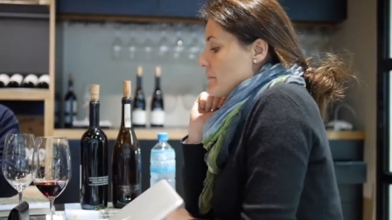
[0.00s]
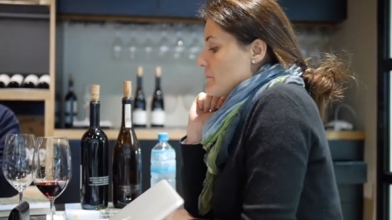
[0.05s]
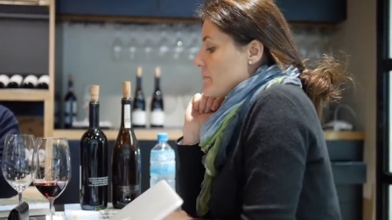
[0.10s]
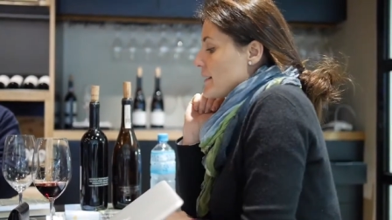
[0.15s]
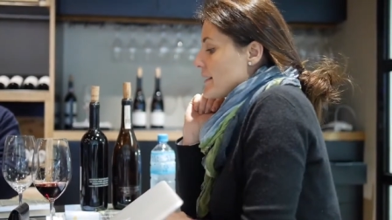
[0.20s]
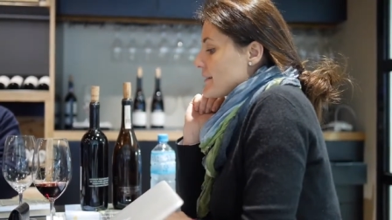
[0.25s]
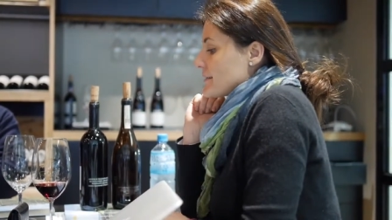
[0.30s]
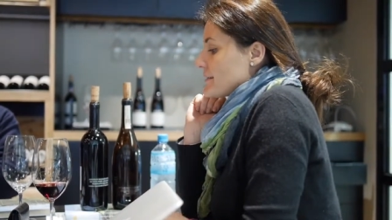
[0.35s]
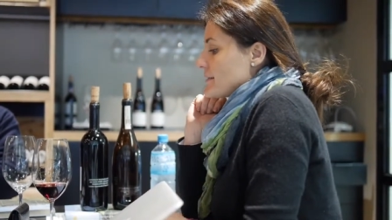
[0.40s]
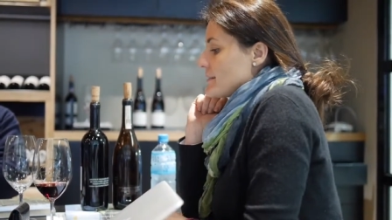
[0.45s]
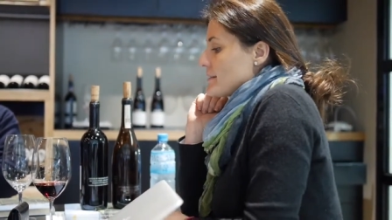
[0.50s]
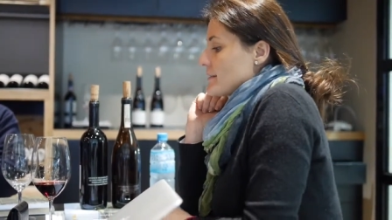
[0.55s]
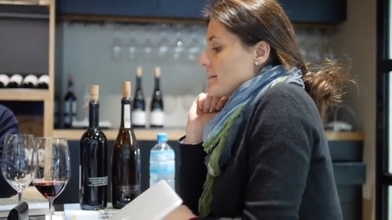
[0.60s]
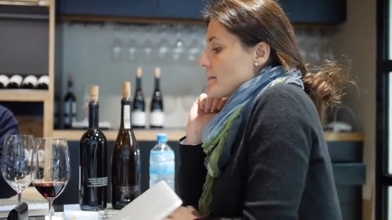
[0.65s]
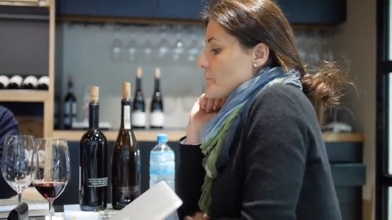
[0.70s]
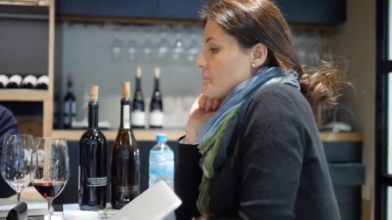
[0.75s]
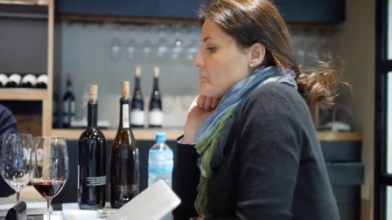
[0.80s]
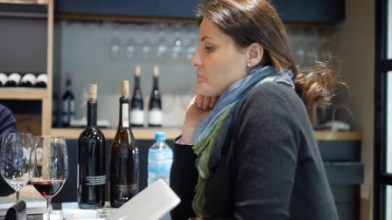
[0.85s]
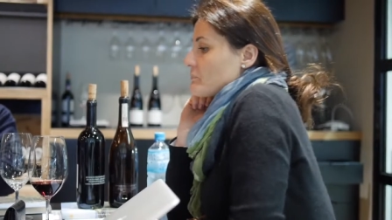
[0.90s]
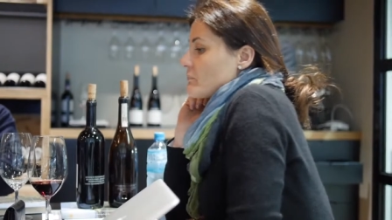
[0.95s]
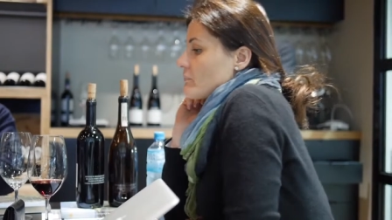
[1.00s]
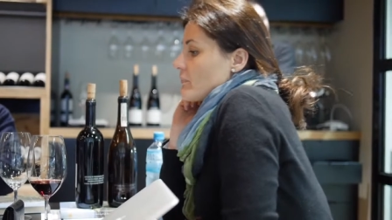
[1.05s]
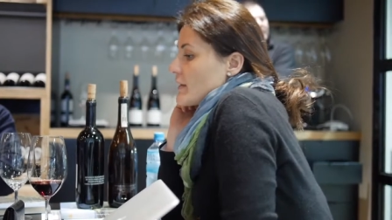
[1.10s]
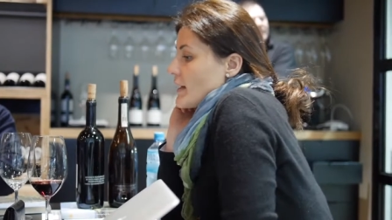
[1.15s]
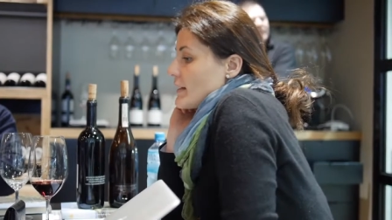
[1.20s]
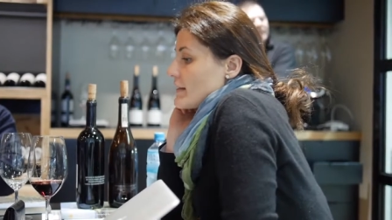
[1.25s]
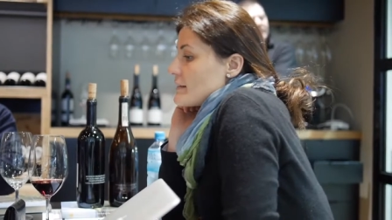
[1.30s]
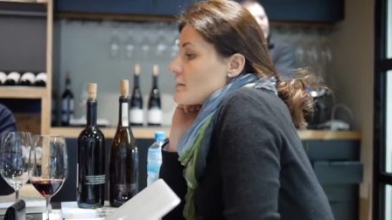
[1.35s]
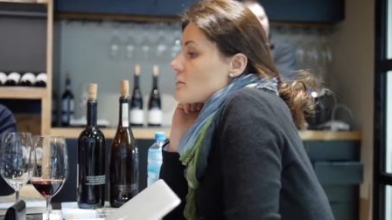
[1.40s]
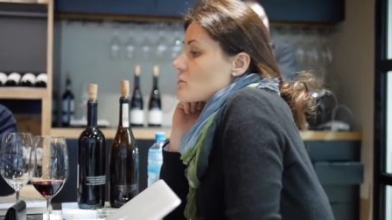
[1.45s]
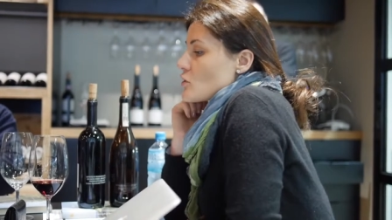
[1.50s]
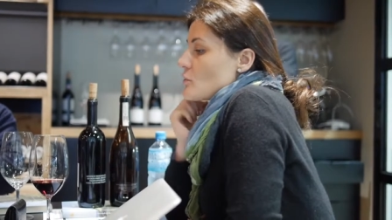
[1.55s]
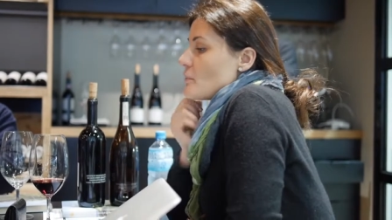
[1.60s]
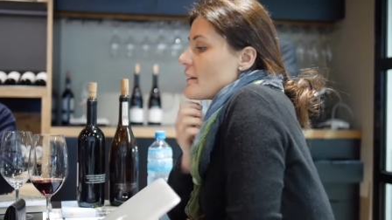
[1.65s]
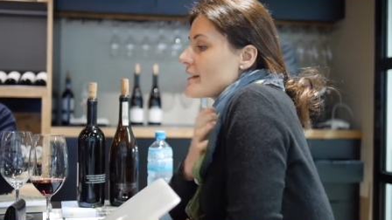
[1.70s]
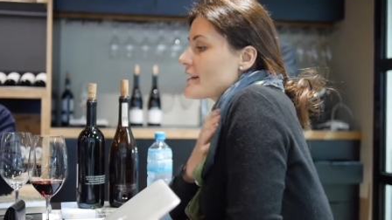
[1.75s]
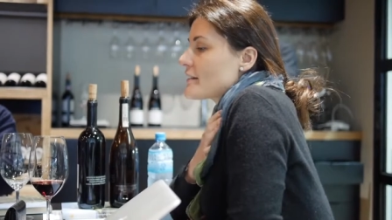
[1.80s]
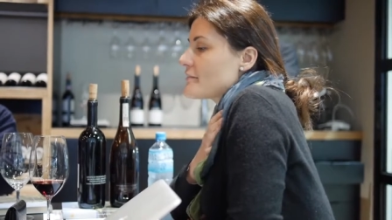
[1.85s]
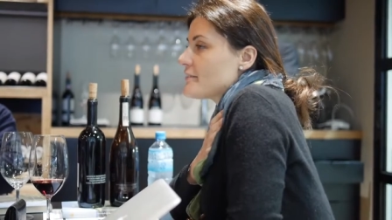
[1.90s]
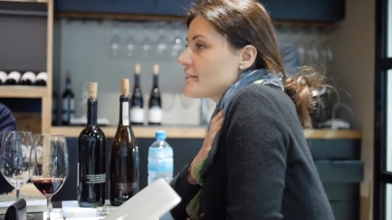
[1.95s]
But um, so
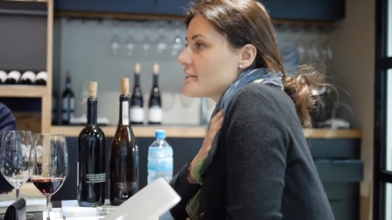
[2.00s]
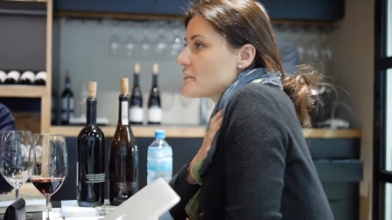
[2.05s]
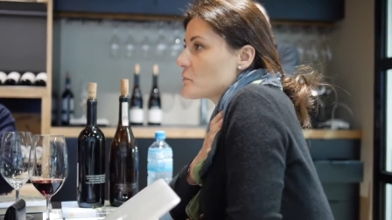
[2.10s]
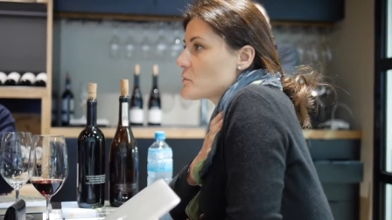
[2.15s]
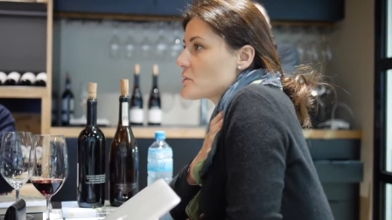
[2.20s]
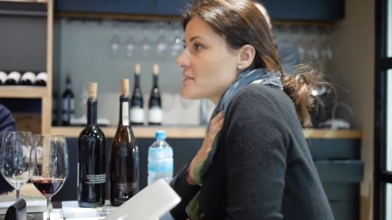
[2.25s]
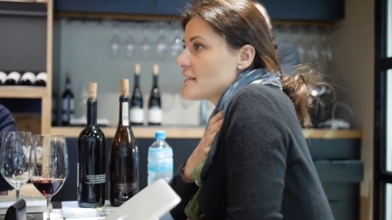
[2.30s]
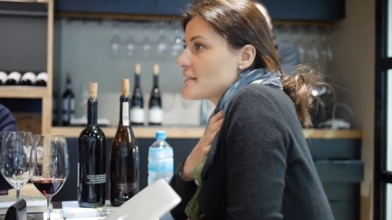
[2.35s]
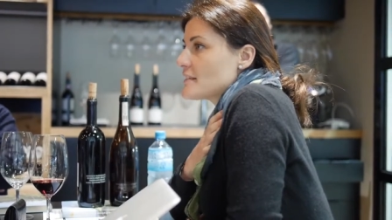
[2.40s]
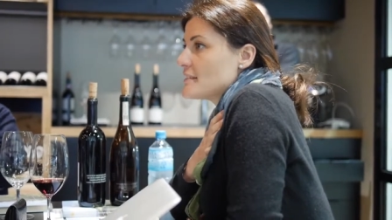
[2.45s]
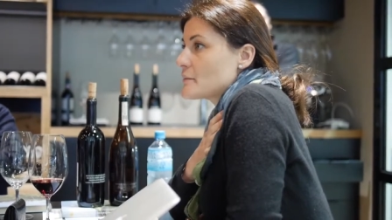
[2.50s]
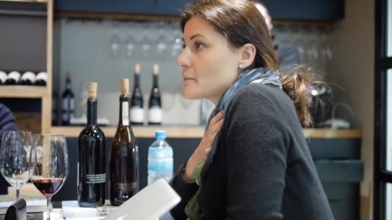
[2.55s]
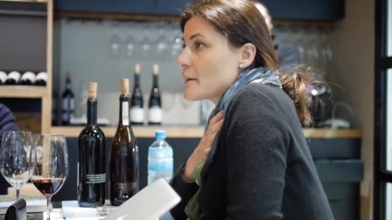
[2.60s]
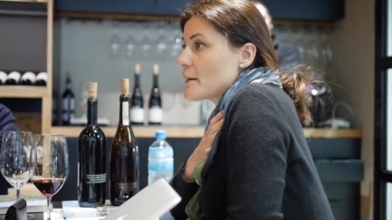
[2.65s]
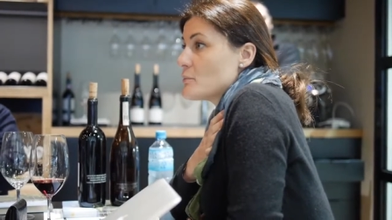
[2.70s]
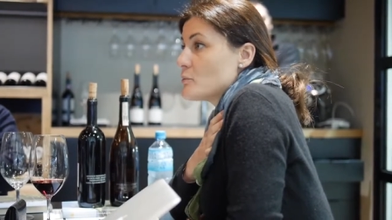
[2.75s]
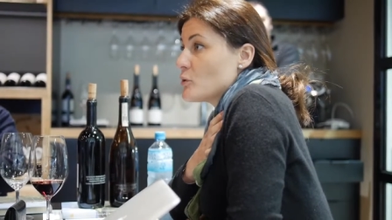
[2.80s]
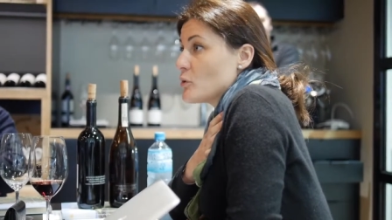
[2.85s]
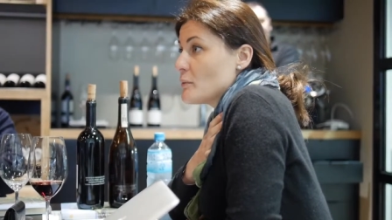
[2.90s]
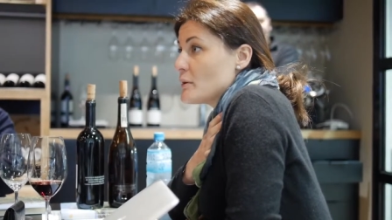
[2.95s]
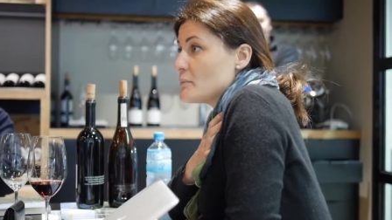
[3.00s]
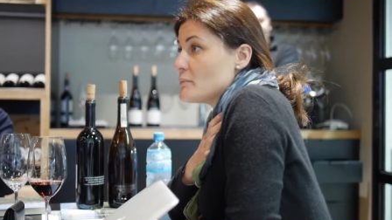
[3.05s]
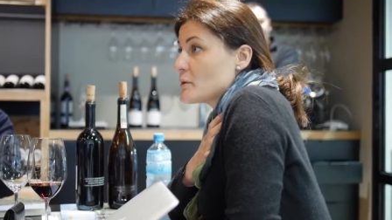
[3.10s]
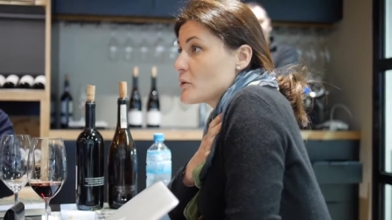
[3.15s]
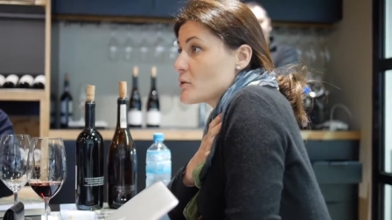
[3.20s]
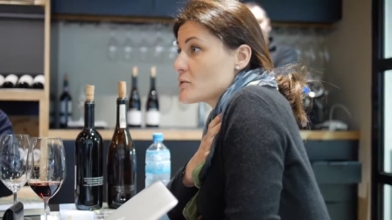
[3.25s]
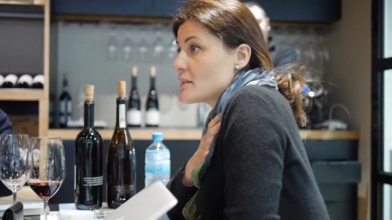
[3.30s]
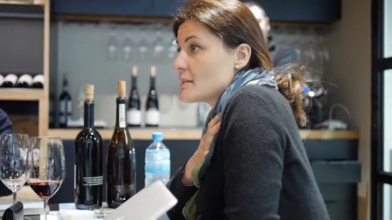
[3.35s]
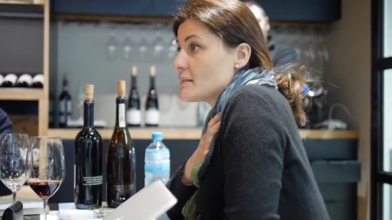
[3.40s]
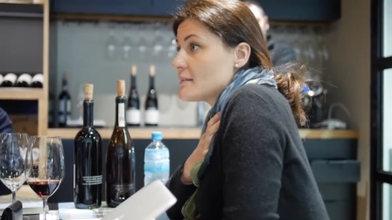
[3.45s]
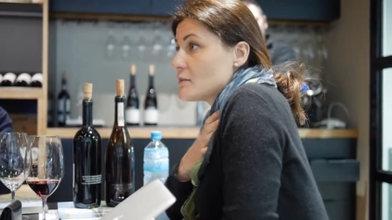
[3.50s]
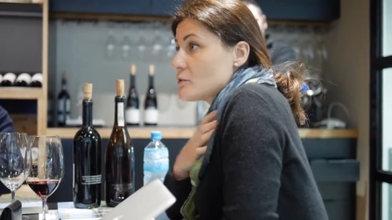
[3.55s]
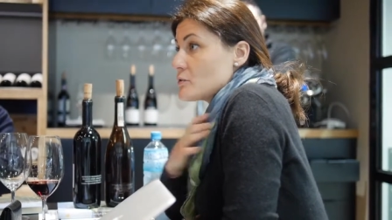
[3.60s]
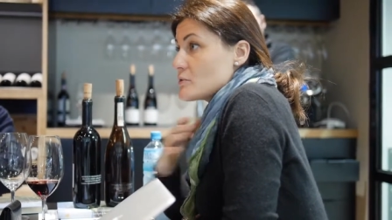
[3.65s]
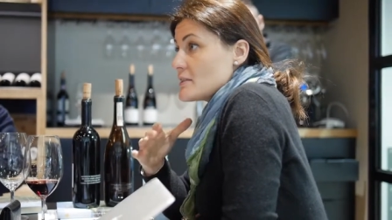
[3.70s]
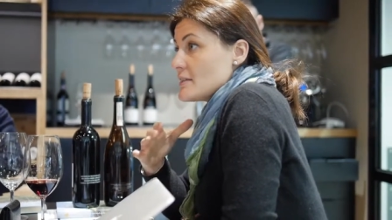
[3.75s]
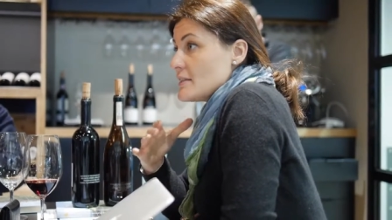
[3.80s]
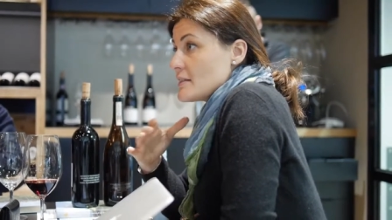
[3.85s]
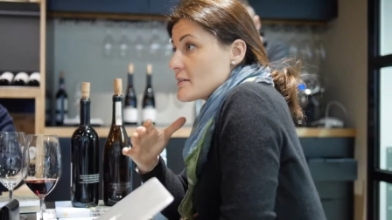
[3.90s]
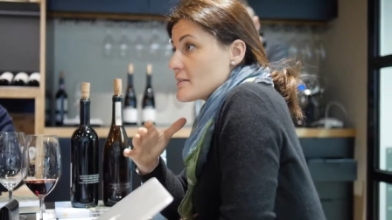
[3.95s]
my grandfather was there in the right moment because in
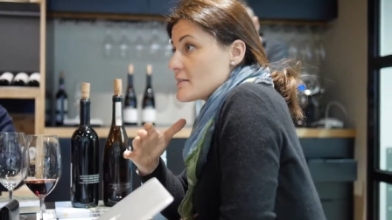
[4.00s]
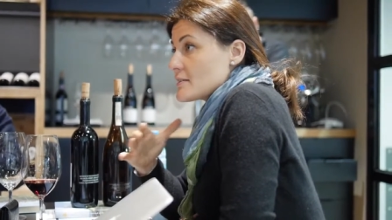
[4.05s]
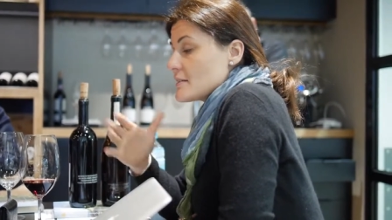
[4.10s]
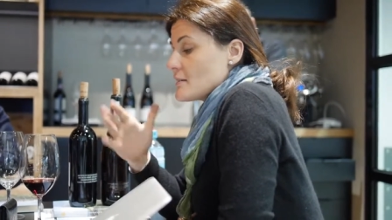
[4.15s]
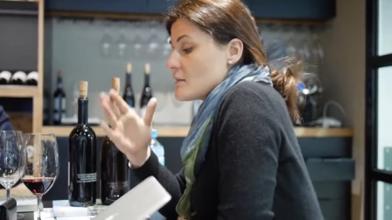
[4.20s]
those years,